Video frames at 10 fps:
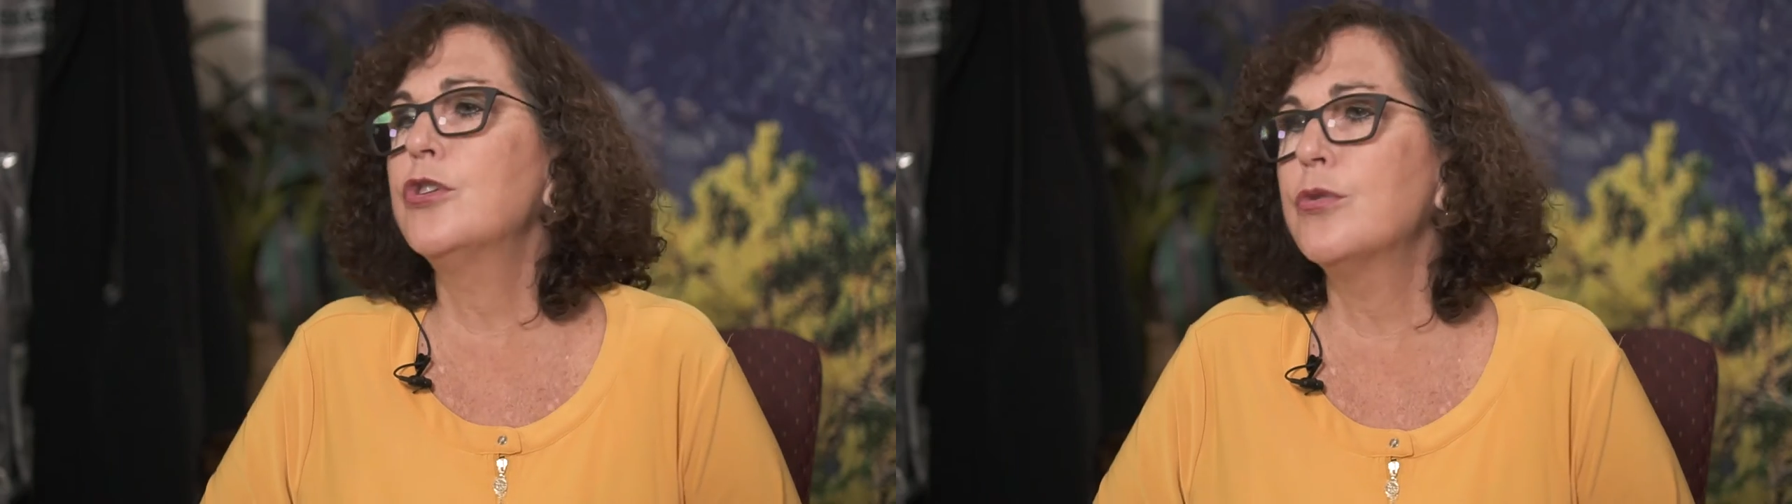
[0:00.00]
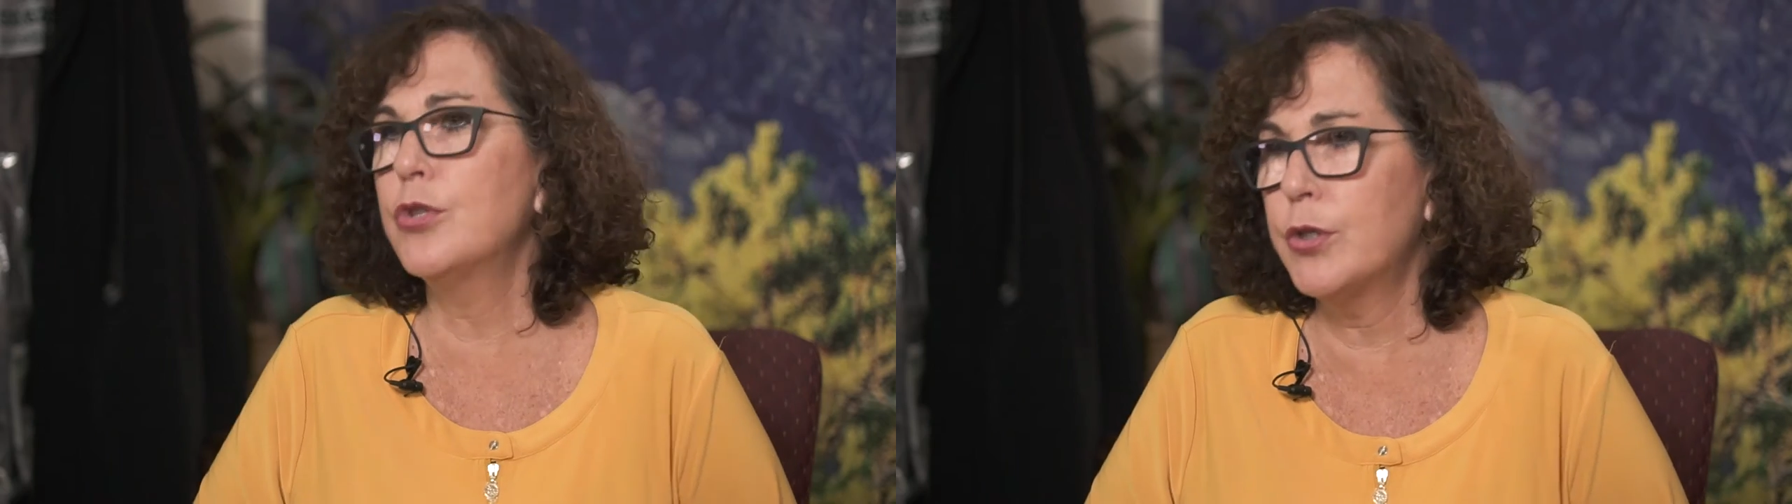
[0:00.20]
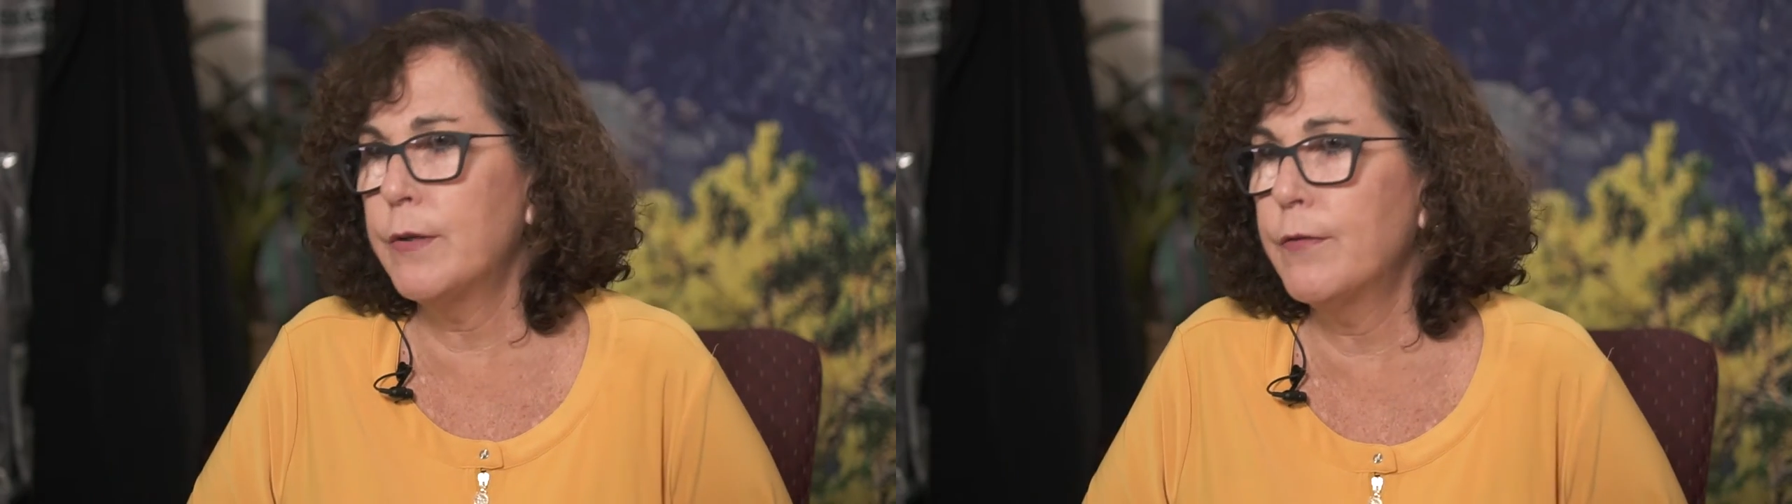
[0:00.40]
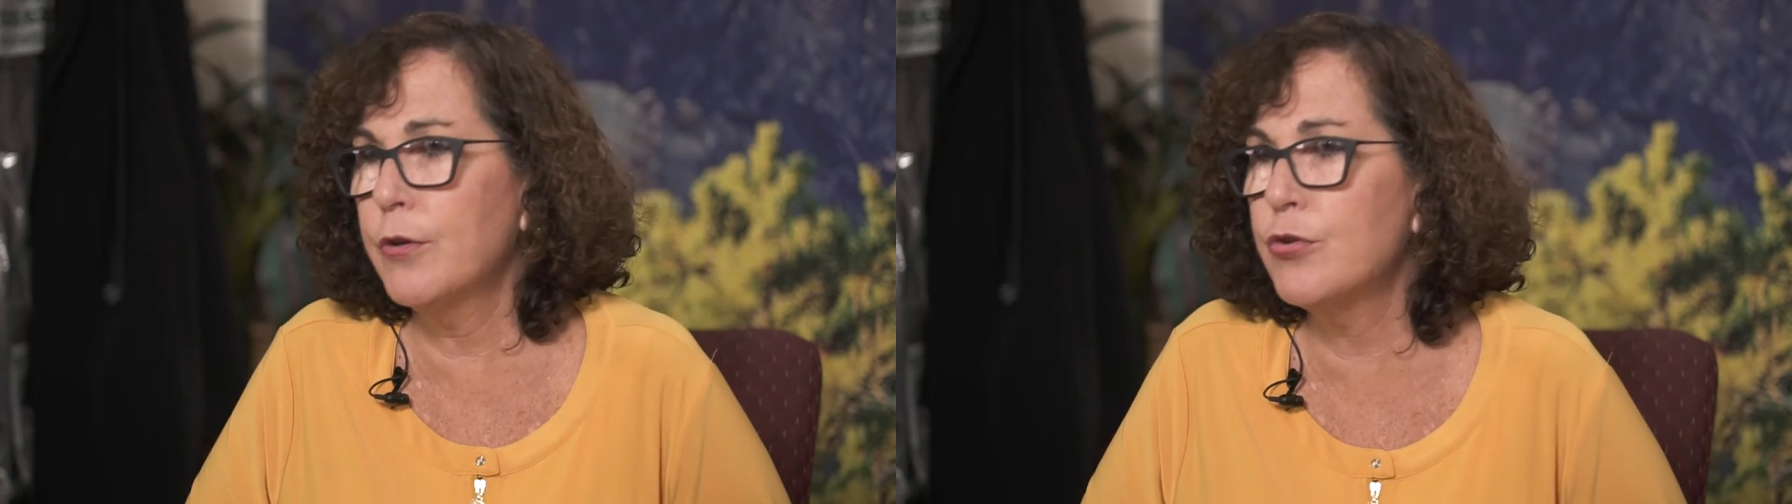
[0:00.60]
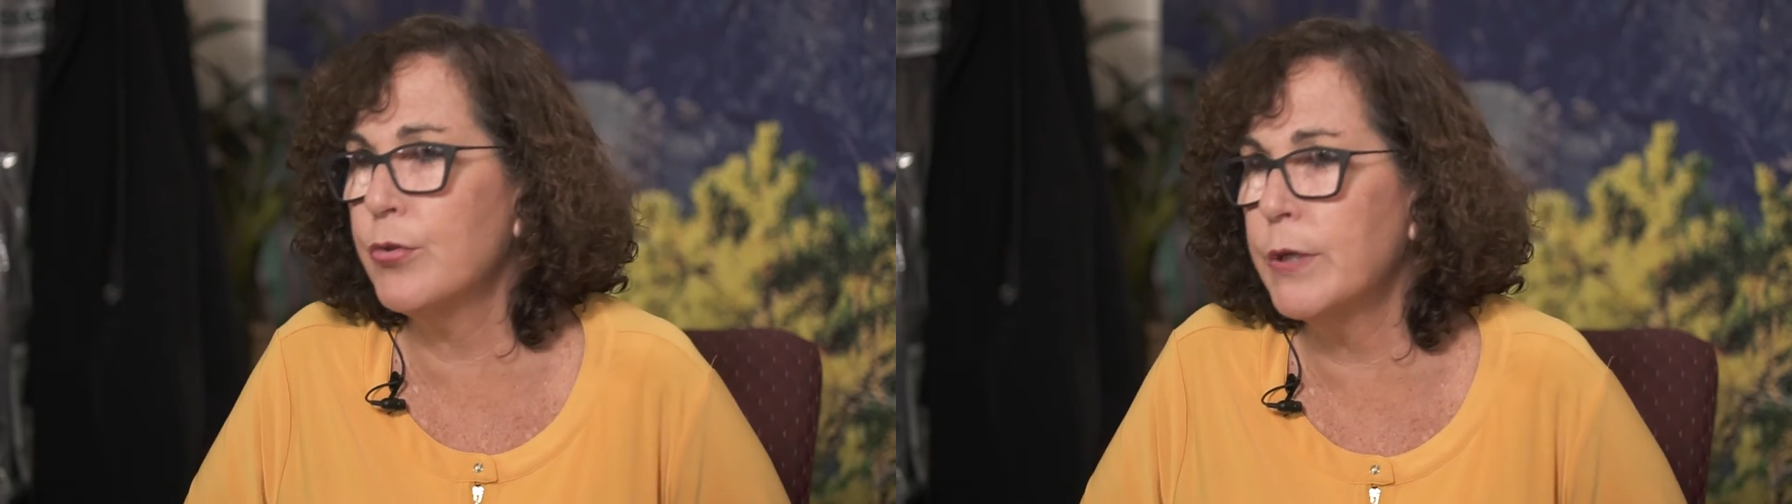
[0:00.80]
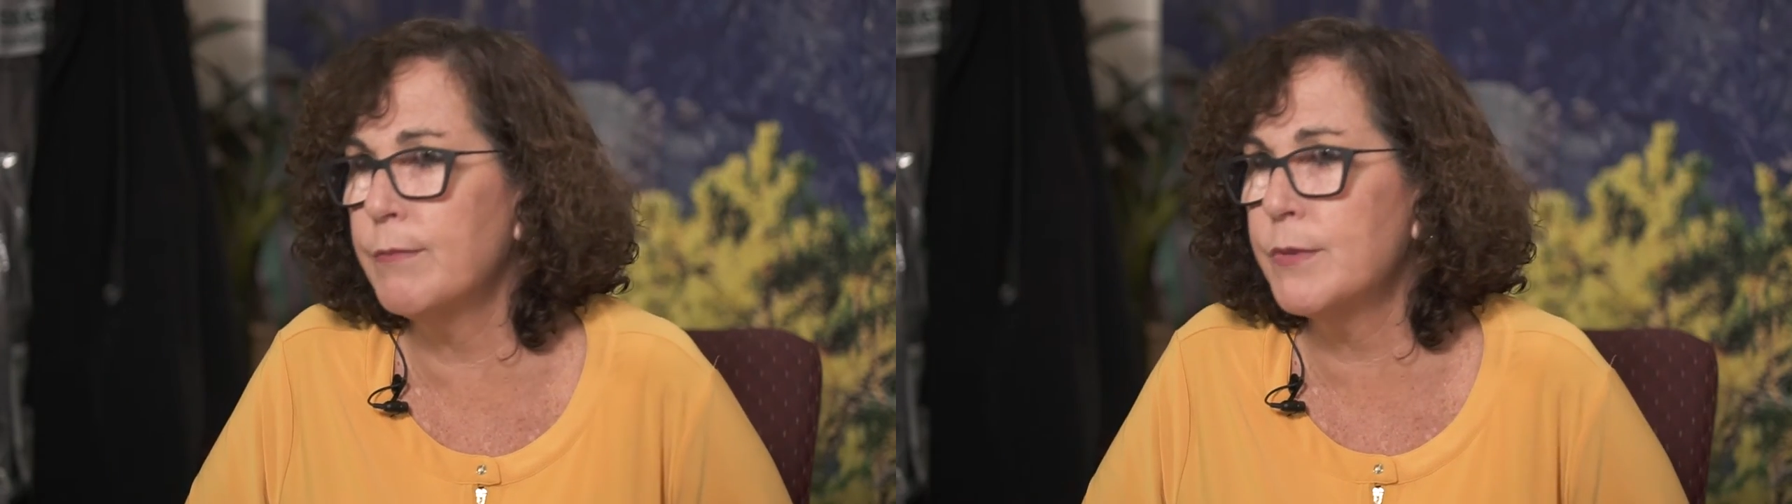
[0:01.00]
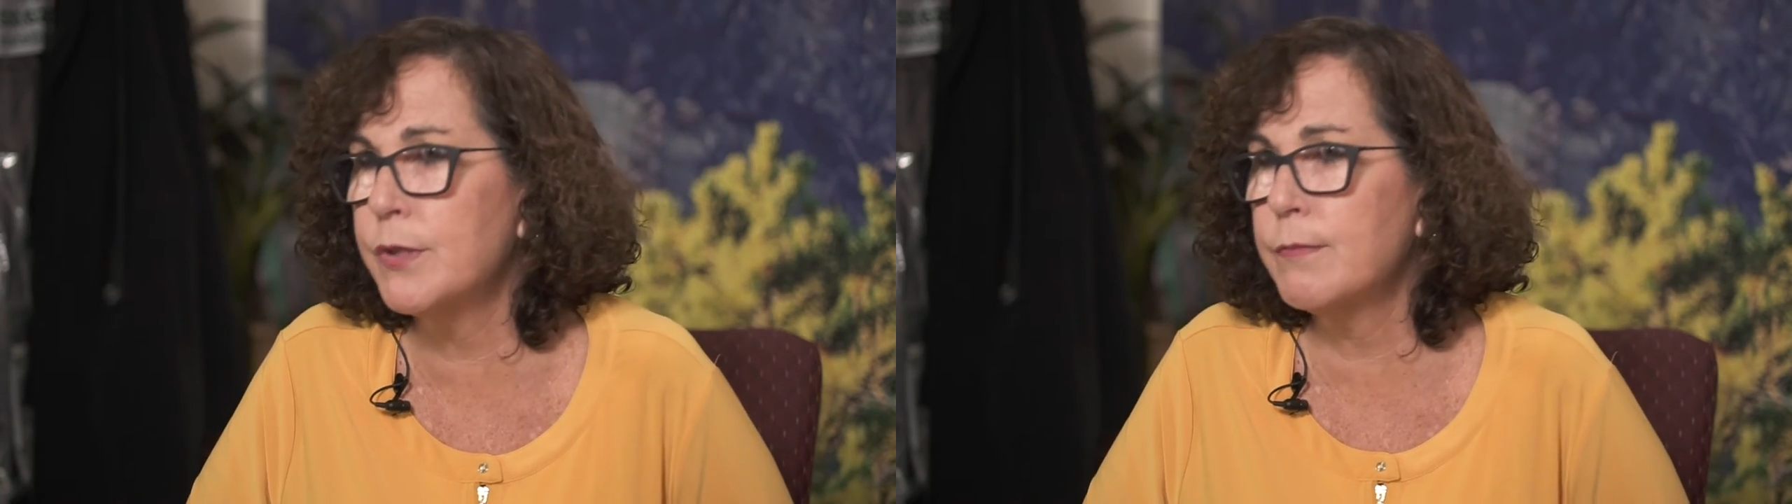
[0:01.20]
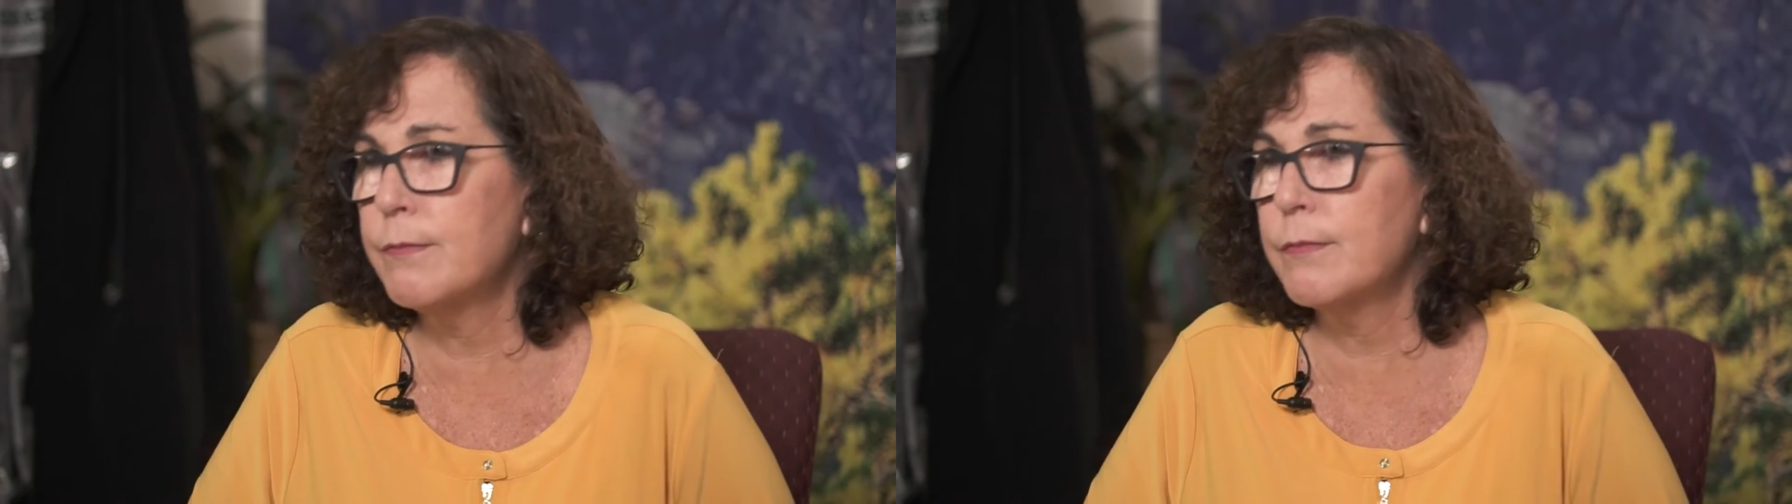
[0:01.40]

to achieve their dreams.